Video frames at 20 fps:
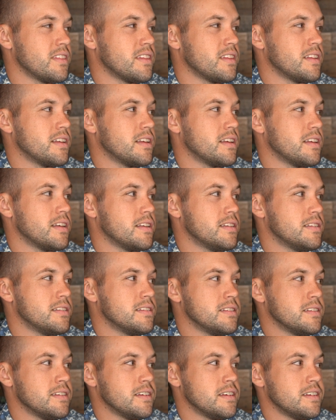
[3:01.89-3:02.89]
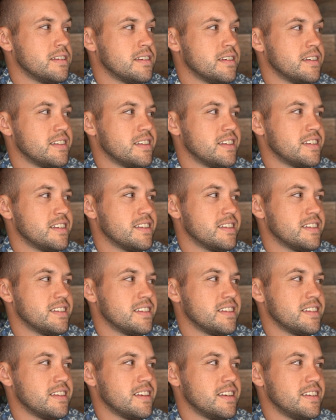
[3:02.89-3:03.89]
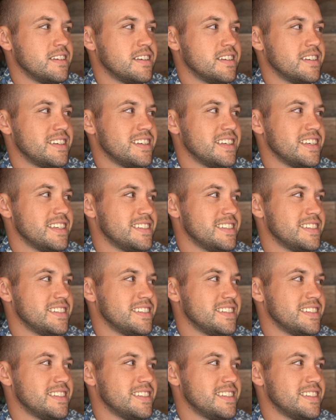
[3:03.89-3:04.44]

(silent)